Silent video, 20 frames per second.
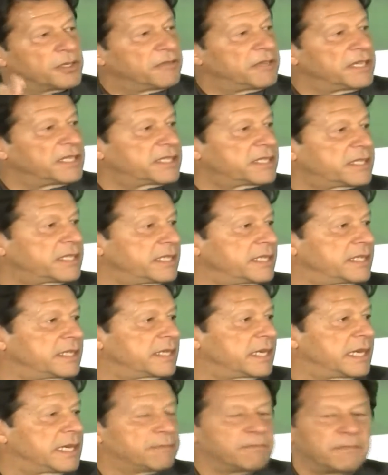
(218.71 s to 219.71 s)
The
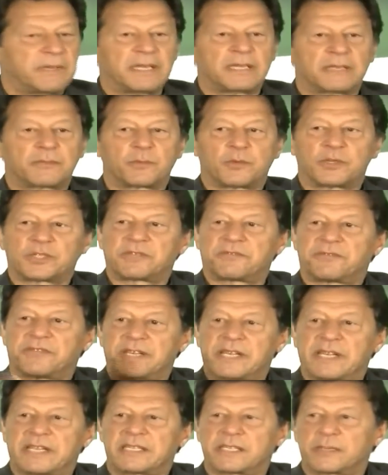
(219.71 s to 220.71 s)
university I built
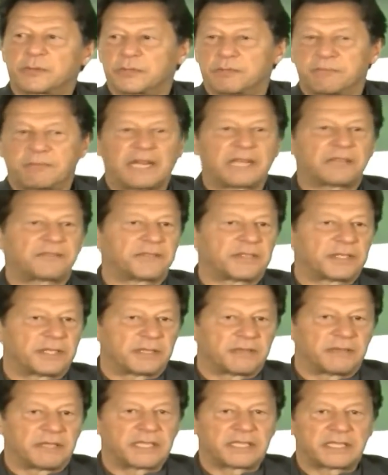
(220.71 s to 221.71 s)
was affiliated with
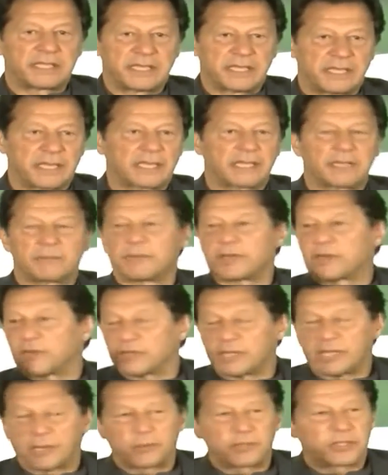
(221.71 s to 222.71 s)
Bradford University in
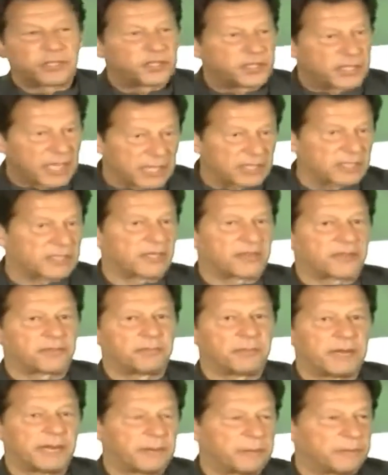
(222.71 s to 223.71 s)
England because I was the
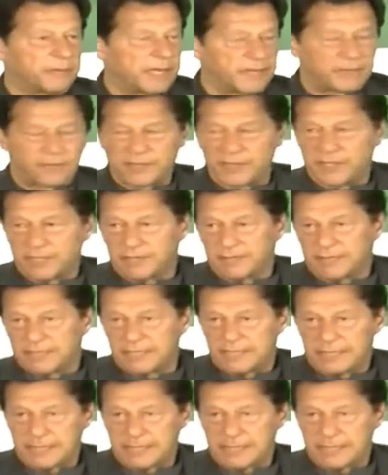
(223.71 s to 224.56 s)
chancellor of Bradford